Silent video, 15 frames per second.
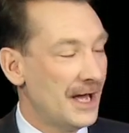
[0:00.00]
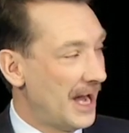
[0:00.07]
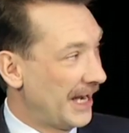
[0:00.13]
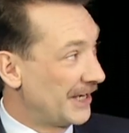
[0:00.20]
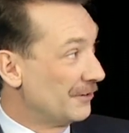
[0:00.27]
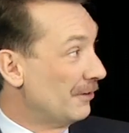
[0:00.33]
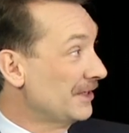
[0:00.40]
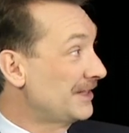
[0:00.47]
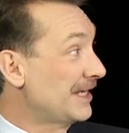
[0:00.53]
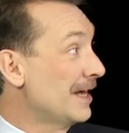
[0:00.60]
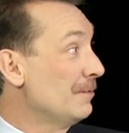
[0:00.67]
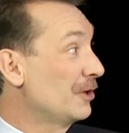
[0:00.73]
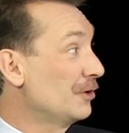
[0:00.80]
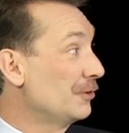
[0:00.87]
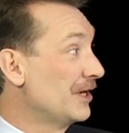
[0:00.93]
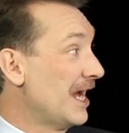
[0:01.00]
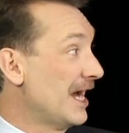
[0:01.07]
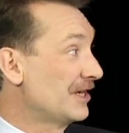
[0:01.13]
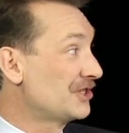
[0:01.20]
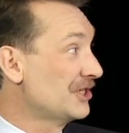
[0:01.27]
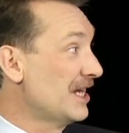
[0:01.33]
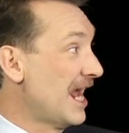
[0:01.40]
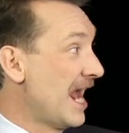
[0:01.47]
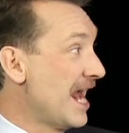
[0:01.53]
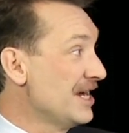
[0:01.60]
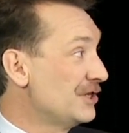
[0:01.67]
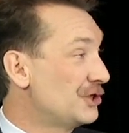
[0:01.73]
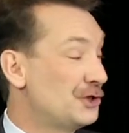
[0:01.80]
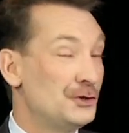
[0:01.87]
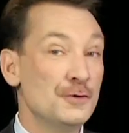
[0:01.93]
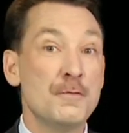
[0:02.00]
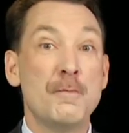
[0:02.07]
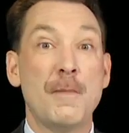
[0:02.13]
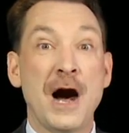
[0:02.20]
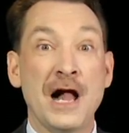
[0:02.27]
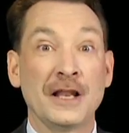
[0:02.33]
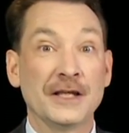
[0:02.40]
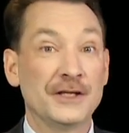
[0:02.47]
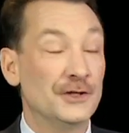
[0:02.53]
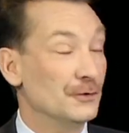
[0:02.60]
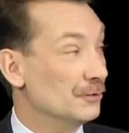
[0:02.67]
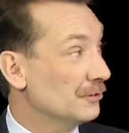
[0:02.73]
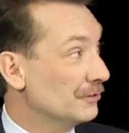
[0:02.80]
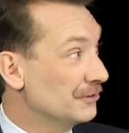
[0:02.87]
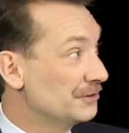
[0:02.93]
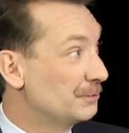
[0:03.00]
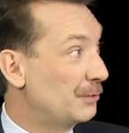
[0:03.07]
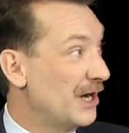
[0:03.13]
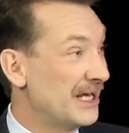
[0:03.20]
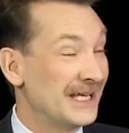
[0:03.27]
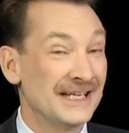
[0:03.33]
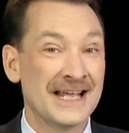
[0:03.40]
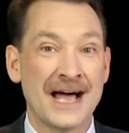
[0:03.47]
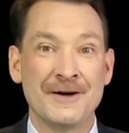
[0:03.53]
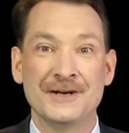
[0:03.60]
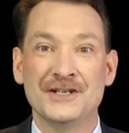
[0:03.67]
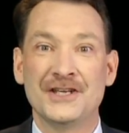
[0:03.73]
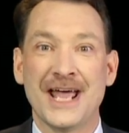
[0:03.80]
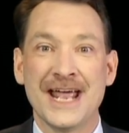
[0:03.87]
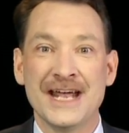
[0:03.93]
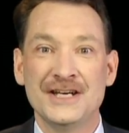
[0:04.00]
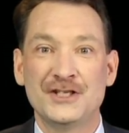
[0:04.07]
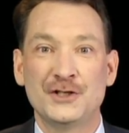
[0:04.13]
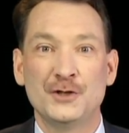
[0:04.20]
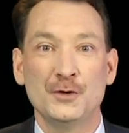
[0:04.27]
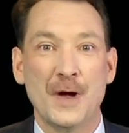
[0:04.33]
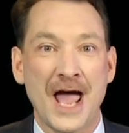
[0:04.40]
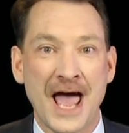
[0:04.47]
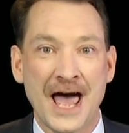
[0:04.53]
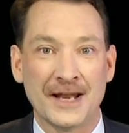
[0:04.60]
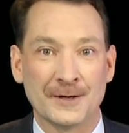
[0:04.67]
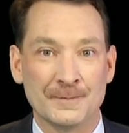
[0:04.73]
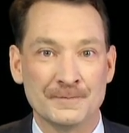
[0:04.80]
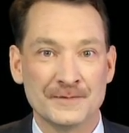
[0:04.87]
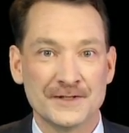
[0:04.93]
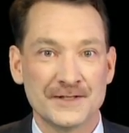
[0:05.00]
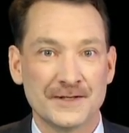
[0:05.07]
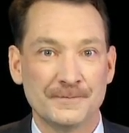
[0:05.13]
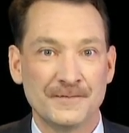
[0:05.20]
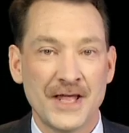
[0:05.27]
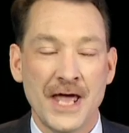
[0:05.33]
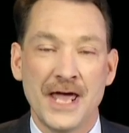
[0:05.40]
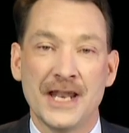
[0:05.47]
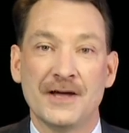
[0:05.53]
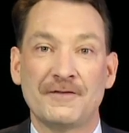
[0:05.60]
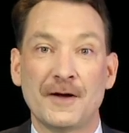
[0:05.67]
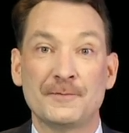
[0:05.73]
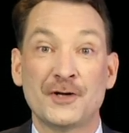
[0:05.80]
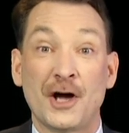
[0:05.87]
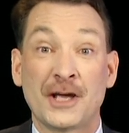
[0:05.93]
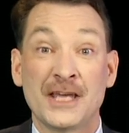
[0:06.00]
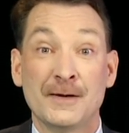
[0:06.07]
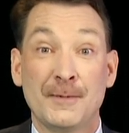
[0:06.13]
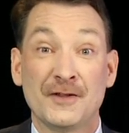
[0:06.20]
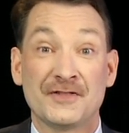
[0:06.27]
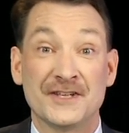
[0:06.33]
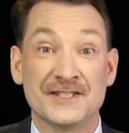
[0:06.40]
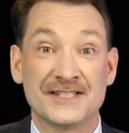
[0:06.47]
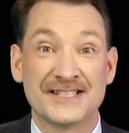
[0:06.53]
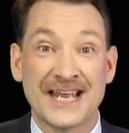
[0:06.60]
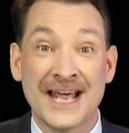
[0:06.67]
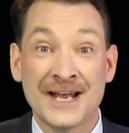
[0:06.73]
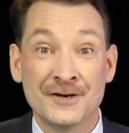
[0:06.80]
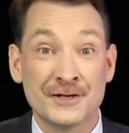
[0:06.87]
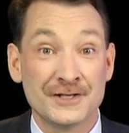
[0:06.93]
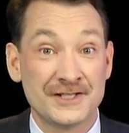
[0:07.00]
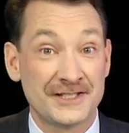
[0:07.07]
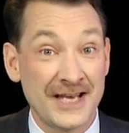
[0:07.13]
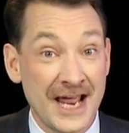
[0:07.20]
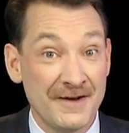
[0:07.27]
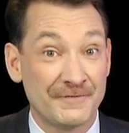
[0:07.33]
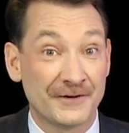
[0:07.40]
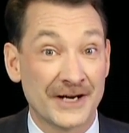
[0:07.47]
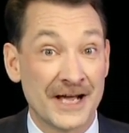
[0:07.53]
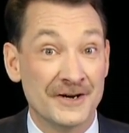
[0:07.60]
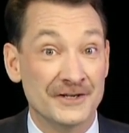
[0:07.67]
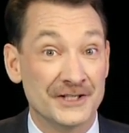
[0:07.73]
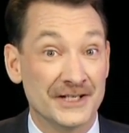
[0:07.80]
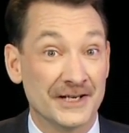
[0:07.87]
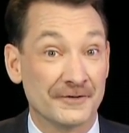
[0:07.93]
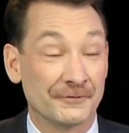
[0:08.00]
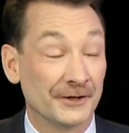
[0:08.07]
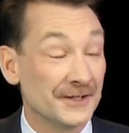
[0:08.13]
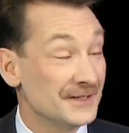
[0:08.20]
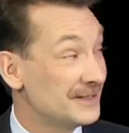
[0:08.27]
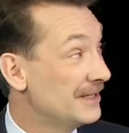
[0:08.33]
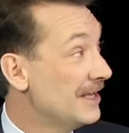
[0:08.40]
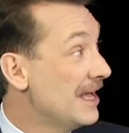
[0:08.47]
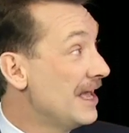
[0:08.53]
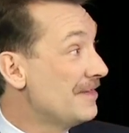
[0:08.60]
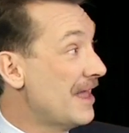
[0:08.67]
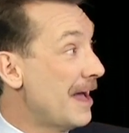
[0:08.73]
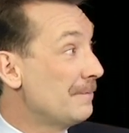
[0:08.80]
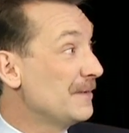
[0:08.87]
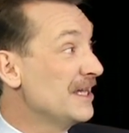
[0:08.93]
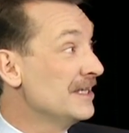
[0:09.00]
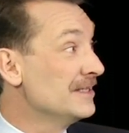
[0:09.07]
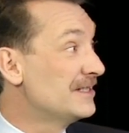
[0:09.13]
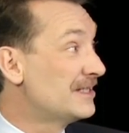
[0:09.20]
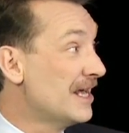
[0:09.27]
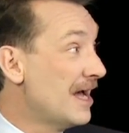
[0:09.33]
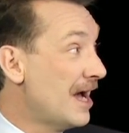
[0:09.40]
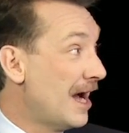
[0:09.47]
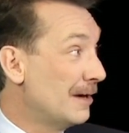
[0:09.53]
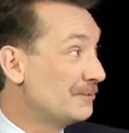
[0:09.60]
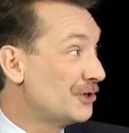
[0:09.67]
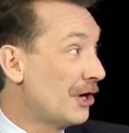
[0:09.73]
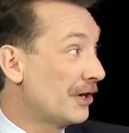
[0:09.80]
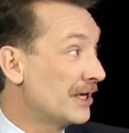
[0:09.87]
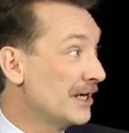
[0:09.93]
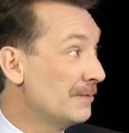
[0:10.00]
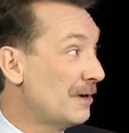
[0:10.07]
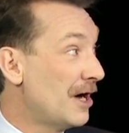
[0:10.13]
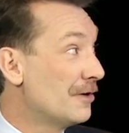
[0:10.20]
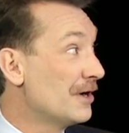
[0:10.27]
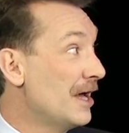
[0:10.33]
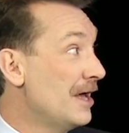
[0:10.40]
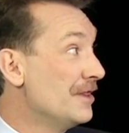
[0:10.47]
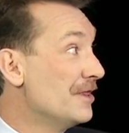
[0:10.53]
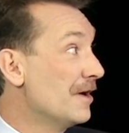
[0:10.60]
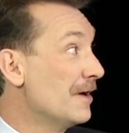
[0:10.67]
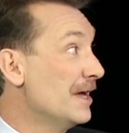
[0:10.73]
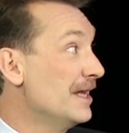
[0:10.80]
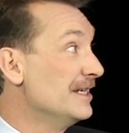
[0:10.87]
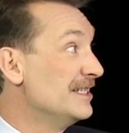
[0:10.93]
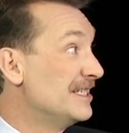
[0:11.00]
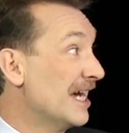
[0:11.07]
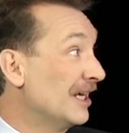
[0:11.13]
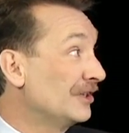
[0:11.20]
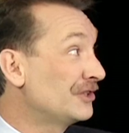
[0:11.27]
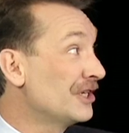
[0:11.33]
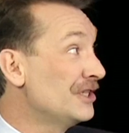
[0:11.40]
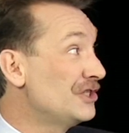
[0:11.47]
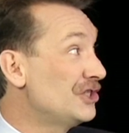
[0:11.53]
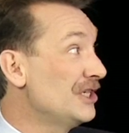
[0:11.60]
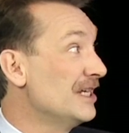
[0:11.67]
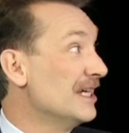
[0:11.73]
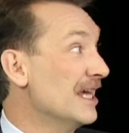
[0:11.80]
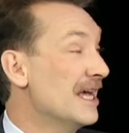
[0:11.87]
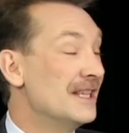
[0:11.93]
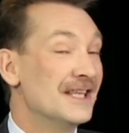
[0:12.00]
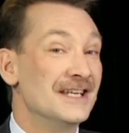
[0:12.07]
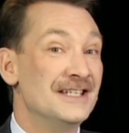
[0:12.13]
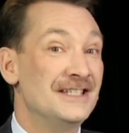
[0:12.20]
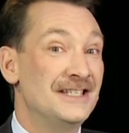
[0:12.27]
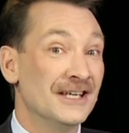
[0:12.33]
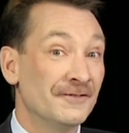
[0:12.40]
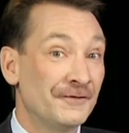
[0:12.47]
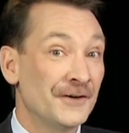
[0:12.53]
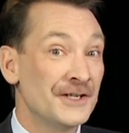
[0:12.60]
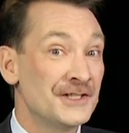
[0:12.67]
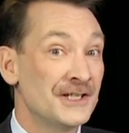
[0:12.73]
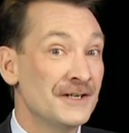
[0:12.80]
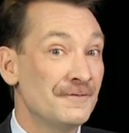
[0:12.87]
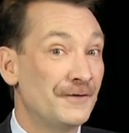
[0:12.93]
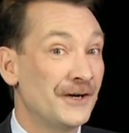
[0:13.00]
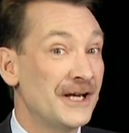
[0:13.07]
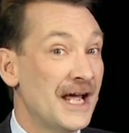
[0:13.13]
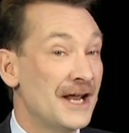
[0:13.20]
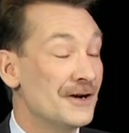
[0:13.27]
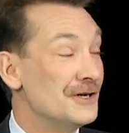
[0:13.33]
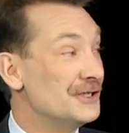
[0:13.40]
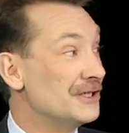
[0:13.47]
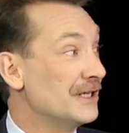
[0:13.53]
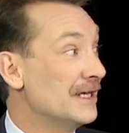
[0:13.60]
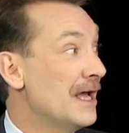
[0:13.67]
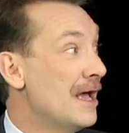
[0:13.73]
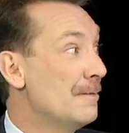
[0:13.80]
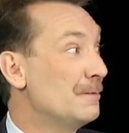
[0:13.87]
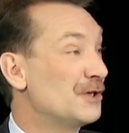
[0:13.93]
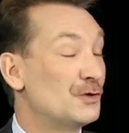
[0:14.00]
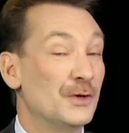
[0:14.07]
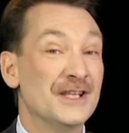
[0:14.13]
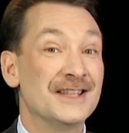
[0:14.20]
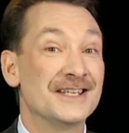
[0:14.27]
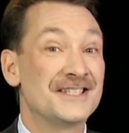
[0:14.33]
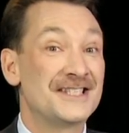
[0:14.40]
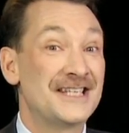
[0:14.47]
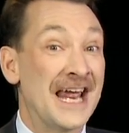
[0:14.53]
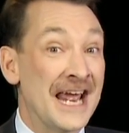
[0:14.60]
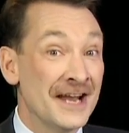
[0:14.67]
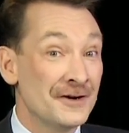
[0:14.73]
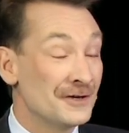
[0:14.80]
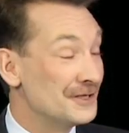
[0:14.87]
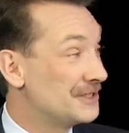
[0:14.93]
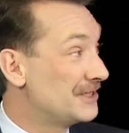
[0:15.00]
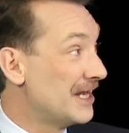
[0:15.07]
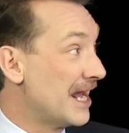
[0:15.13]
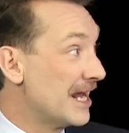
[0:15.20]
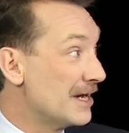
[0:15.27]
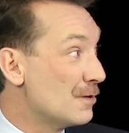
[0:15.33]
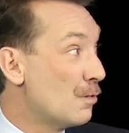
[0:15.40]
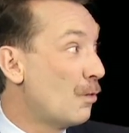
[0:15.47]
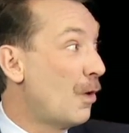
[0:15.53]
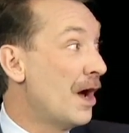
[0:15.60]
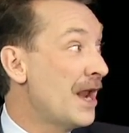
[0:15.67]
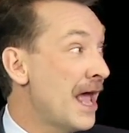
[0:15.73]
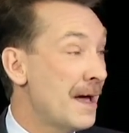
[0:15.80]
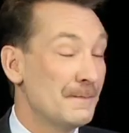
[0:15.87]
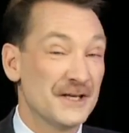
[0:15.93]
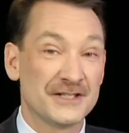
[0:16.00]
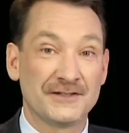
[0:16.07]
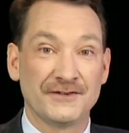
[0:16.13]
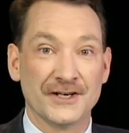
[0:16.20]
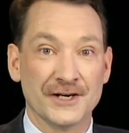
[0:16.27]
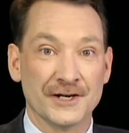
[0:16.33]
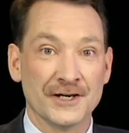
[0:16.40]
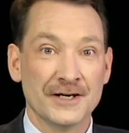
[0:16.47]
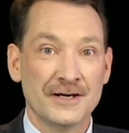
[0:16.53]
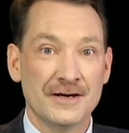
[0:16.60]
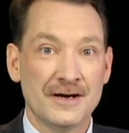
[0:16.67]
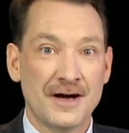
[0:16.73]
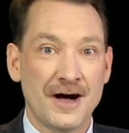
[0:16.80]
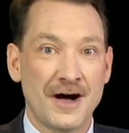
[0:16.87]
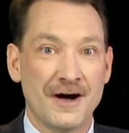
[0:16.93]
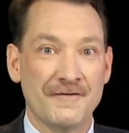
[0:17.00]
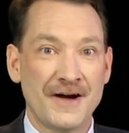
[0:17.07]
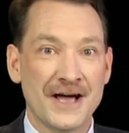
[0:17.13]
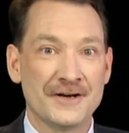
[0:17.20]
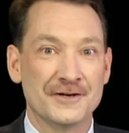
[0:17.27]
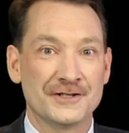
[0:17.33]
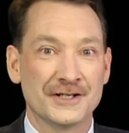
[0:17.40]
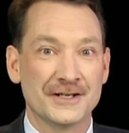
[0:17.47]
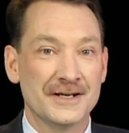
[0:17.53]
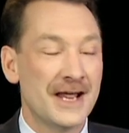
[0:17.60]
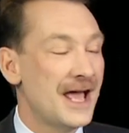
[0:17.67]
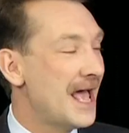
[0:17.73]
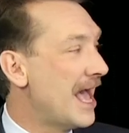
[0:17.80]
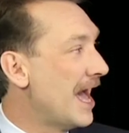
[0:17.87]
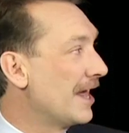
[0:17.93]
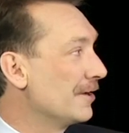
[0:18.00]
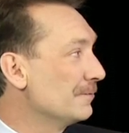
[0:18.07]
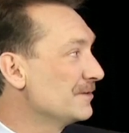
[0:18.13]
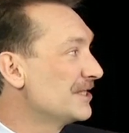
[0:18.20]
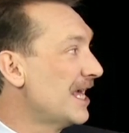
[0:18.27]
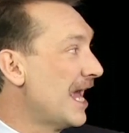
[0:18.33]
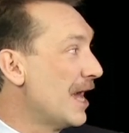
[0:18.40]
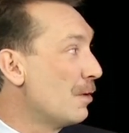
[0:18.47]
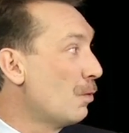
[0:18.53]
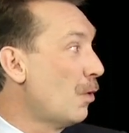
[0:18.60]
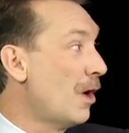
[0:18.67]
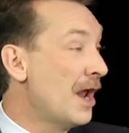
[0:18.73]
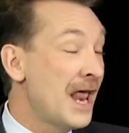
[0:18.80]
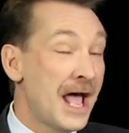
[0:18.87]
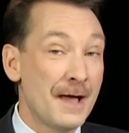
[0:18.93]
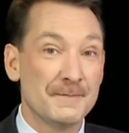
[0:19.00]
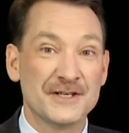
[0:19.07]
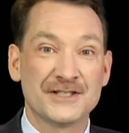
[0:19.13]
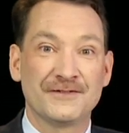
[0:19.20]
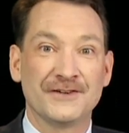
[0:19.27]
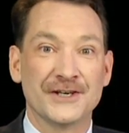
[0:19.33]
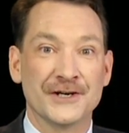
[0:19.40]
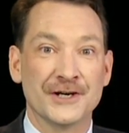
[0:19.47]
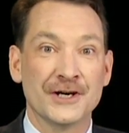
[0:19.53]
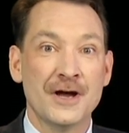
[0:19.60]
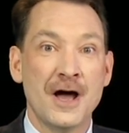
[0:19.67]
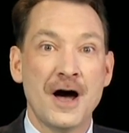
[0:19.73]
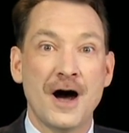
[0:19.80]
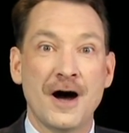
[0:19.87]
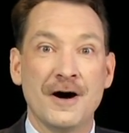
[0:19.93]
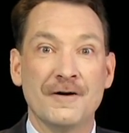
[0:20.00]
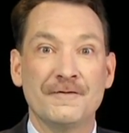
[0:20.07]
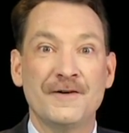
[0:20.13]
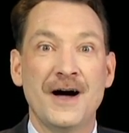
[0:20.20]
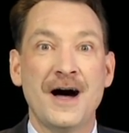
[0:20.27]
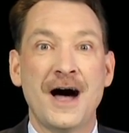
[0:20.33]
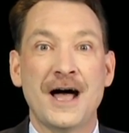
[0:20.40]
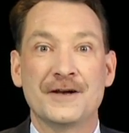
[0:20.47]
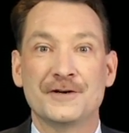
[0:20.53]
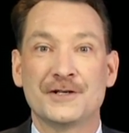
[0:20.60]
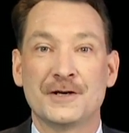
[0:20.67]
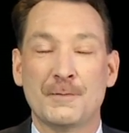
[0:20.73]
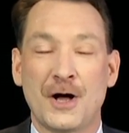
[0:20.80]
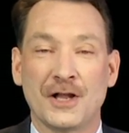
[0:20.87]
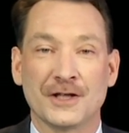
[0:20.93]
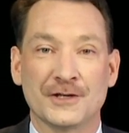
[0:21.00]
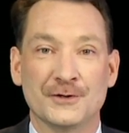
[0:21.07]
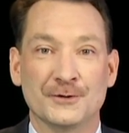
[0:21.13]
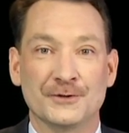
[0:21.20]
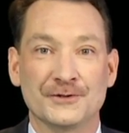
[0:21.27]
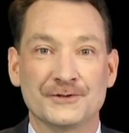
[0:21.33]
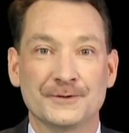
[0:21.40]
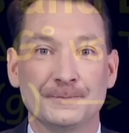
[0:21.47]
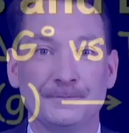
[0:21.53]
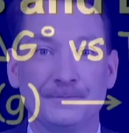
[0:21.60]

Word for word: I can write the chemical reaction, H2 molecules breaking down into H2 atoms. And if I'm talking about the standard state free energy difference, that means I'm talking about the delta G, the difference in free energy between the standard state, 1 atmosphere of hydrogen atoms, and 1 atmosphere of hydrogen molecules.